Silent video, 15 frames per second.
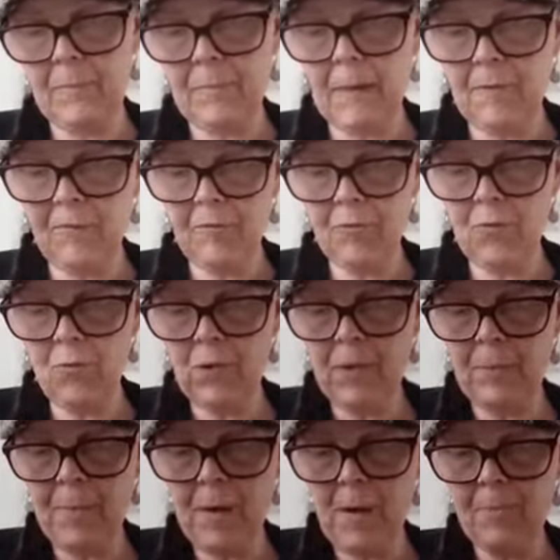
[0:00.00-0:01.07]
My
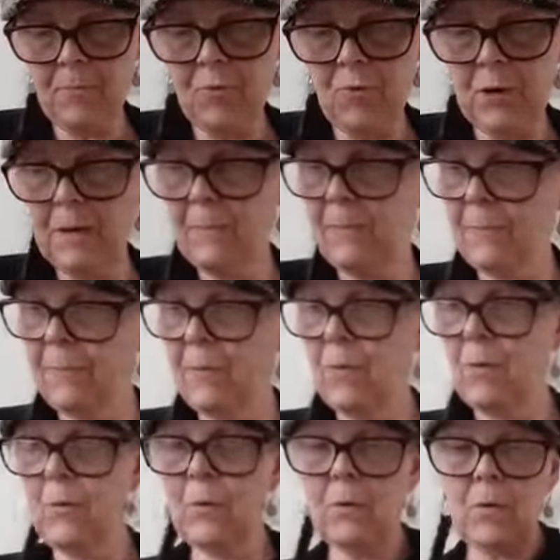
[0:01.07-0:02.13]
fruity palm tree.
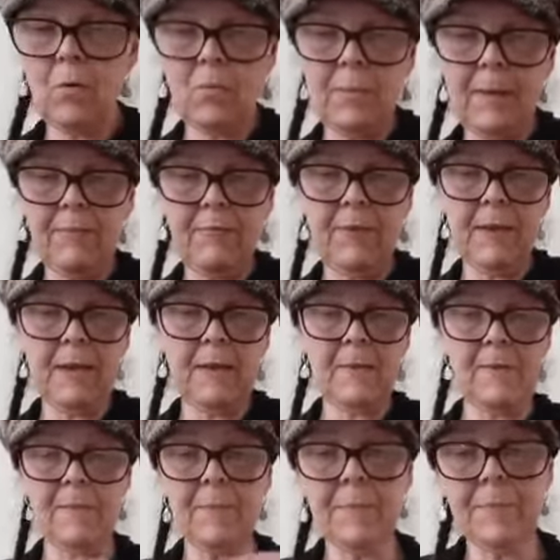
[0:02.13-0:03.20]
Put my fingers.
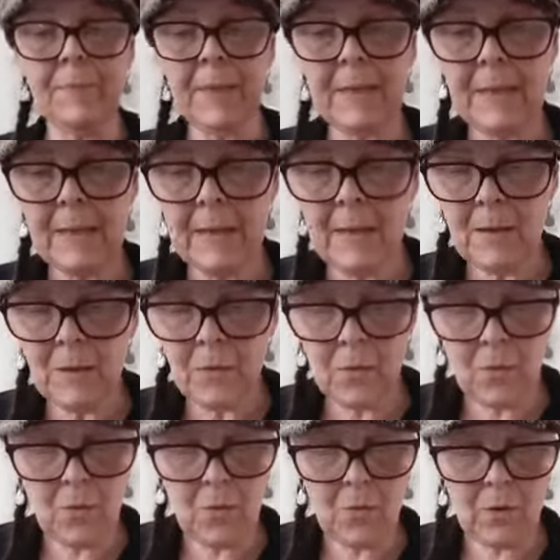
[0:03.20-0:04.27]

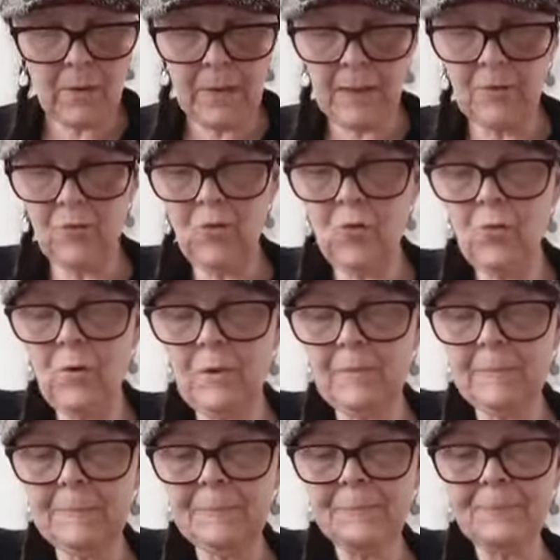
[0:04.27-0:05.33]
Oh, look at that, children.
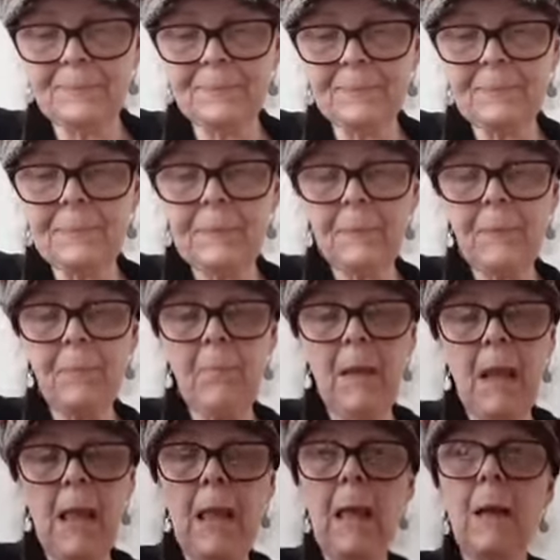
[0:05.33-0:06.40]

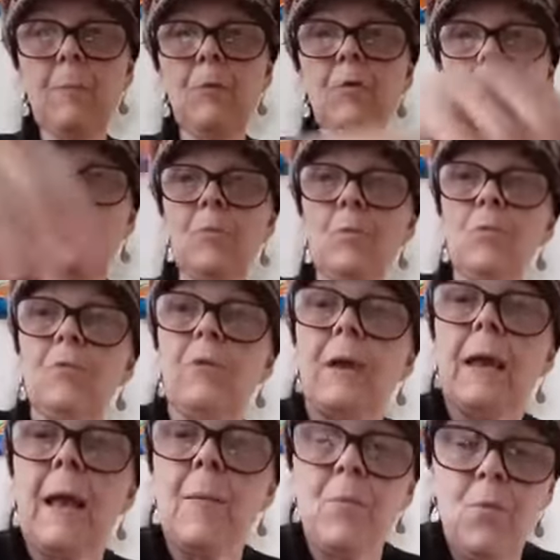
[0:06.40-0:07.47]
I'm going to move the
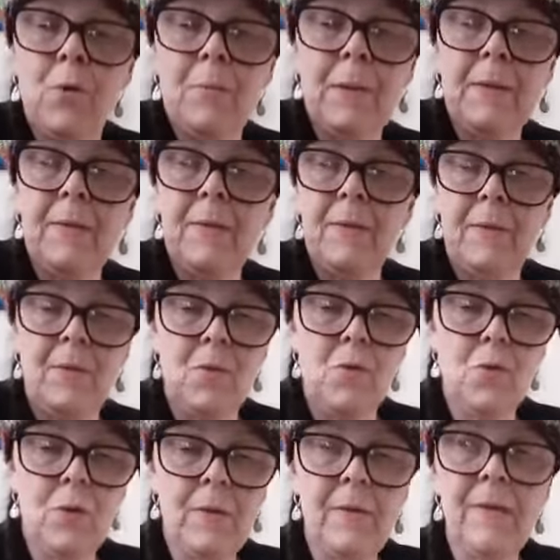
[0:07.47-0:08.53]
camera a bit so
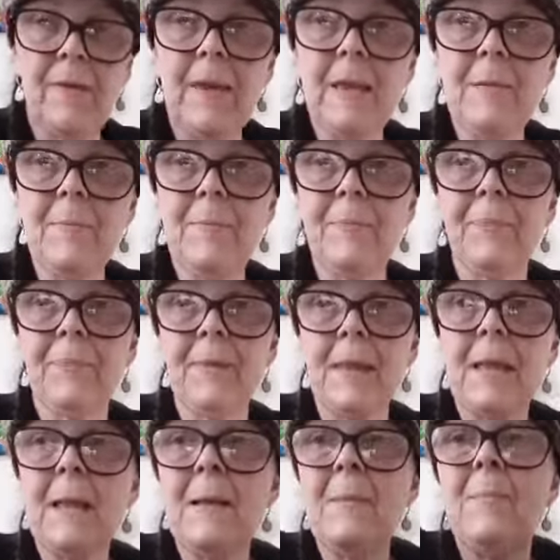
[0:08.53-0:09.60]
you can see
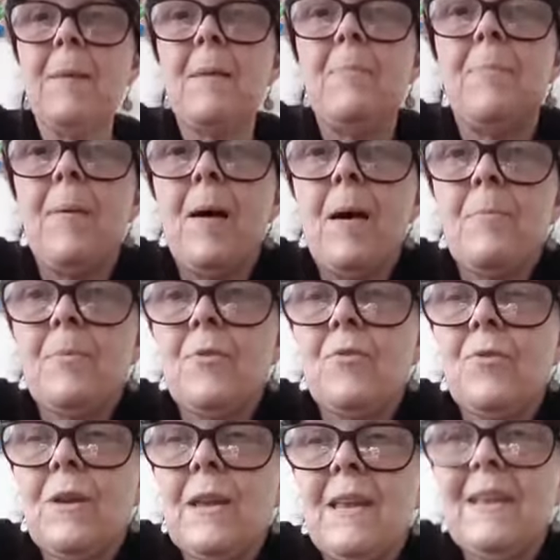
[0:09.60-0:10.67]
my palm tree.